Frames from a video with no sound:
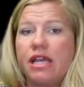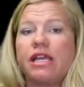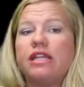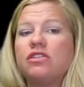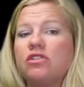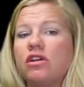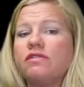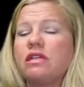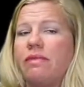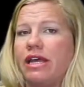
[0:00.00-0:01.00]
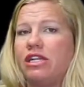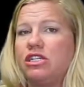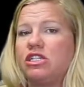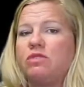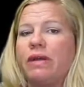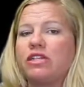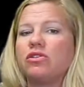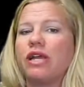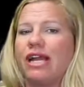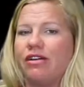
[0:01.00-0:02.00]
conserves and manages
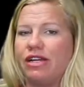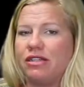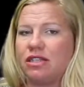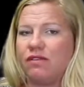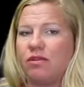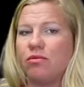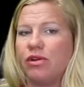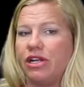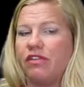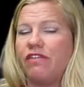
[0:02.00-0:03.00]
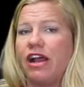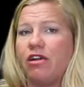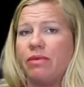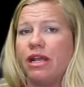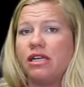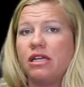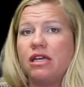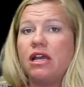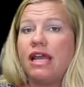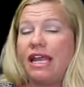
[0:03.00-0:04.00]
special areas of the marine environment.
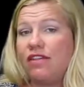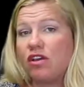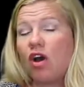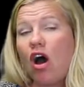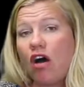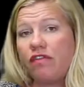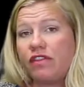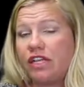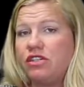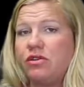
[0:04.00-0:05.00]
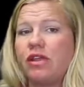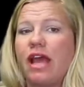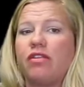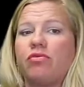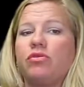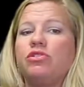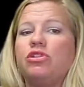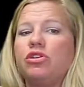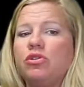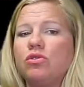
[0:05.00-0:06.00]
In the Gulf, they do that through
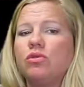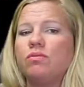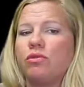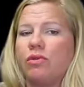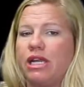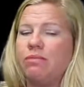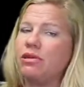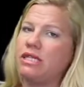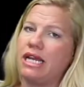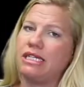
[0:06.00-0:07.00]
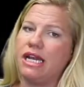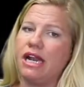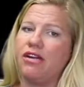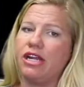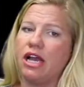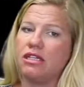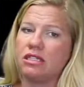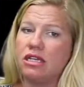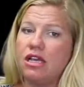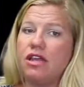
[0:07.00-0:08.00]
two marine protected
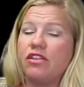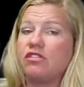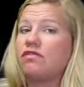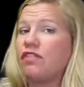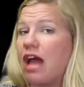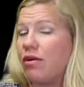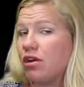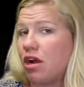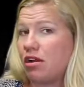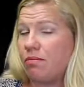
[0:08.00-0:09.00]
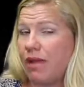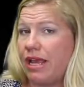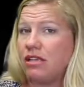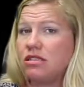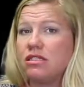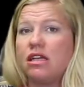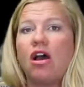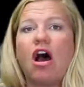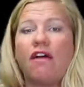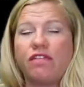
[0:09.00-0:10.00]
areas. There's Flower Garden Banks
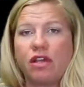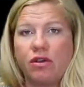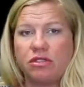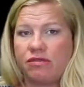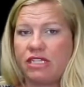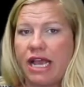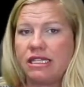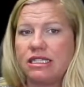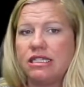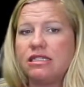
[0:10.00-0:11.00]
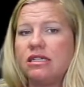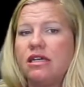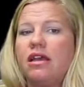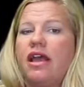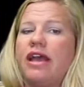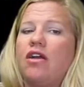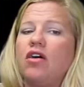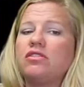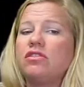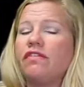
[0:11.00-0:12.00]
off the coast of Texas, and
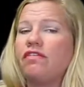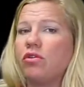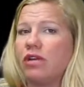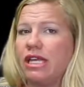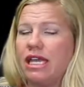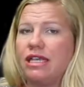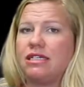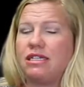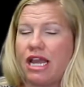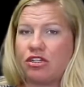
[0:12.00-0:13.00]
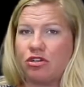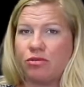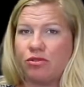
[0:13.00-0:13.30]
also the Florida Keys National